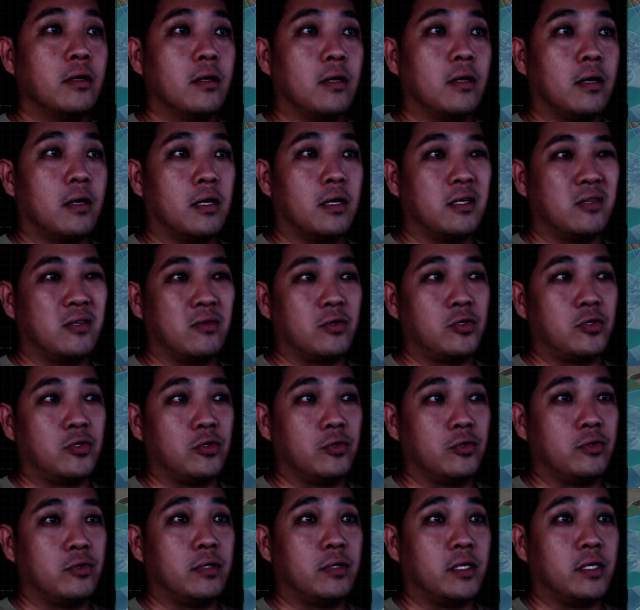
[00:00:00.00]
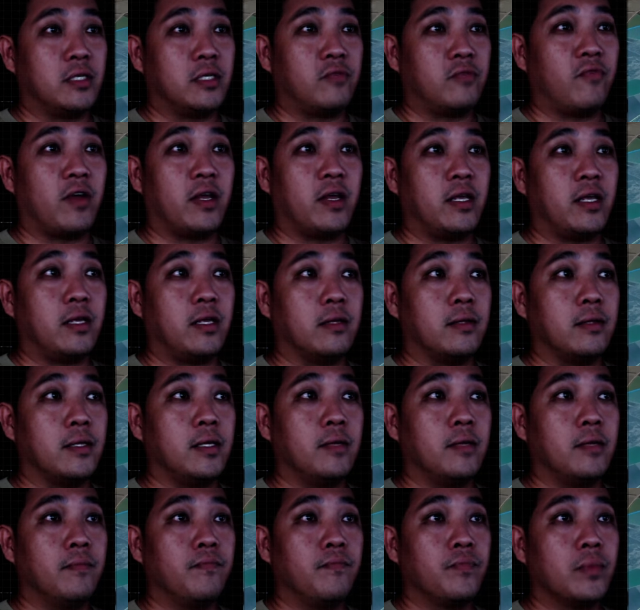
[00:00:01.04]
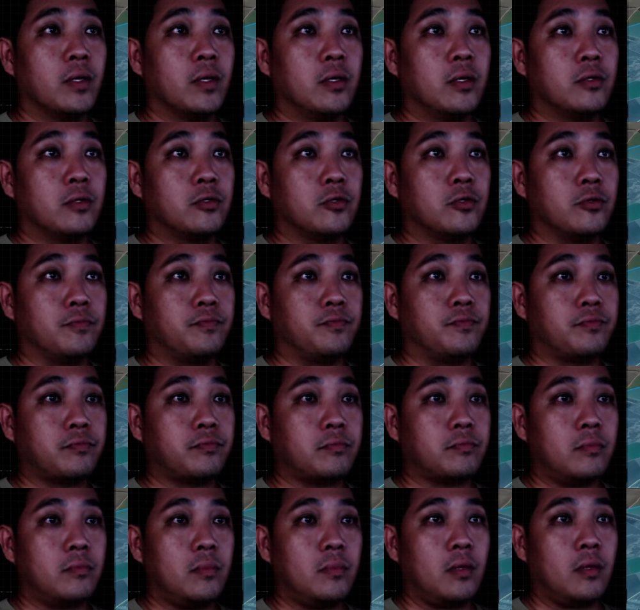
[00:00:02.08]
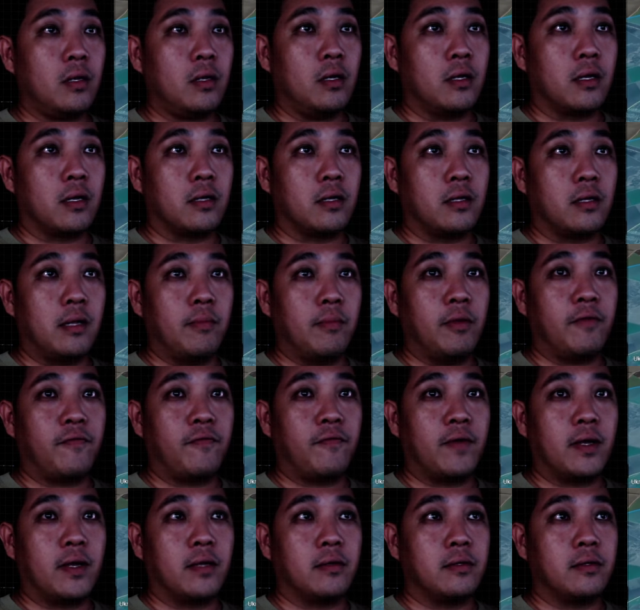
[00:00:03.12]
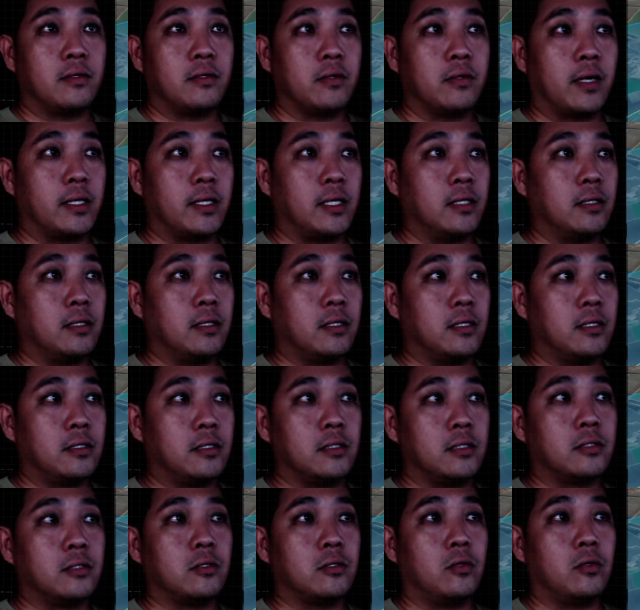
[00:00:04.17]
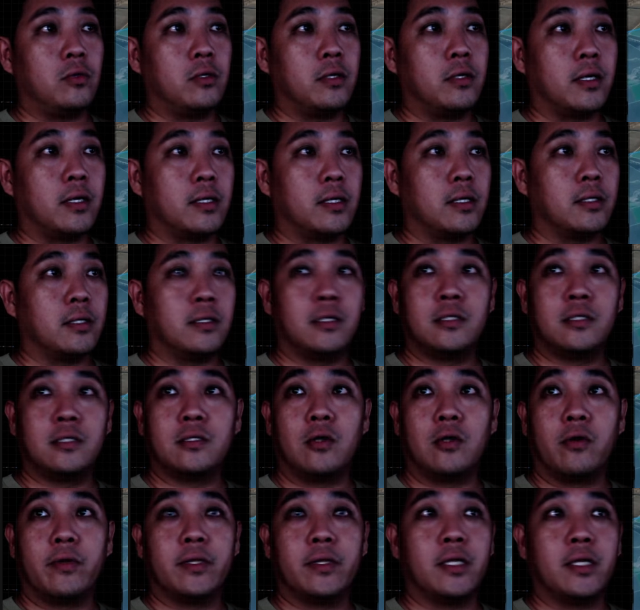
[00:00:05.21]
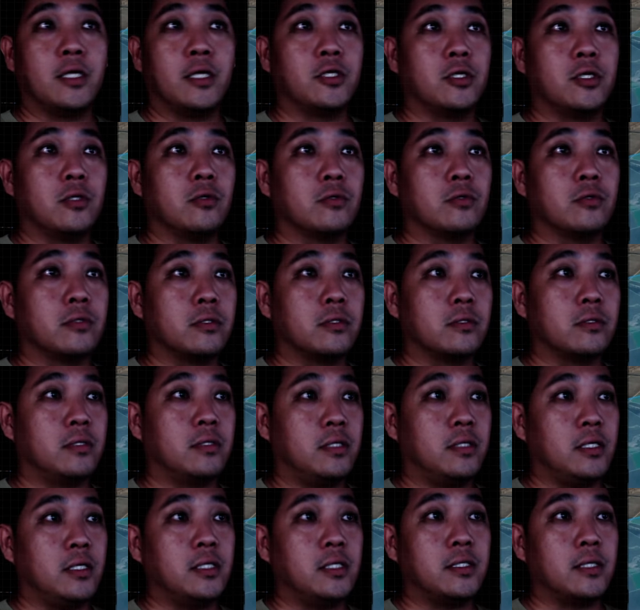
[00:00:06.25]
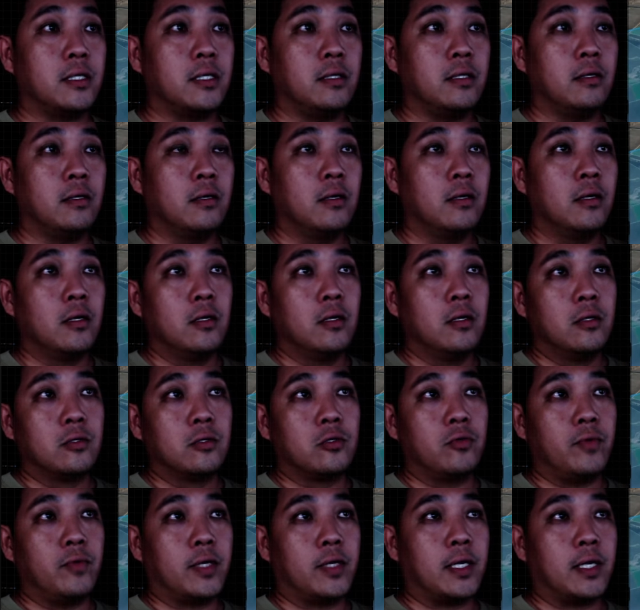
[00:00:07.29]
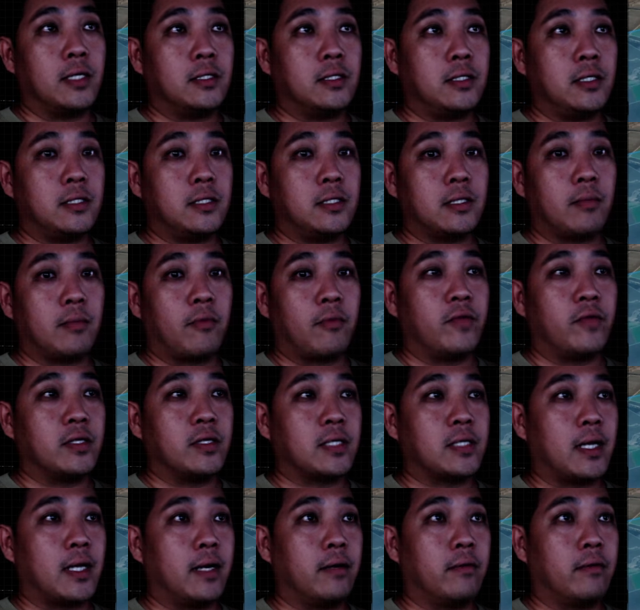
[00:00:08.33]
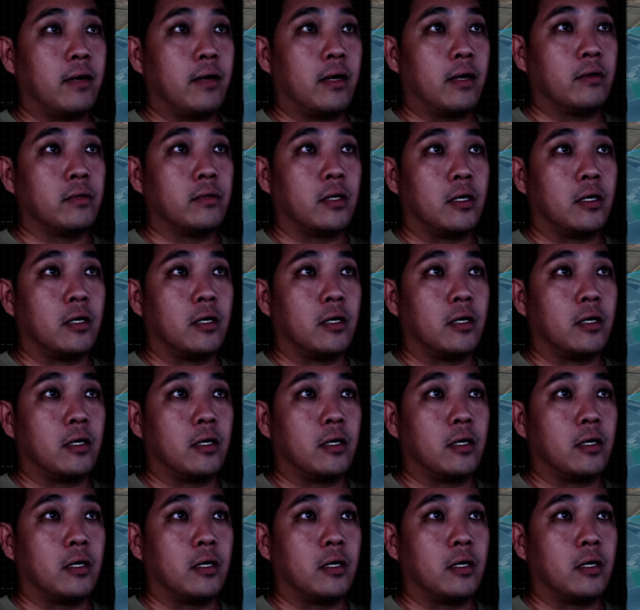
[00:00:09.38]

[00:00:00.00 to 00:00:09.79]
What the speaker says: I just want to show you this very hilly. So yeah, let me find. So I think this is good. I think this orientation looks decent. So we can see some of this high ground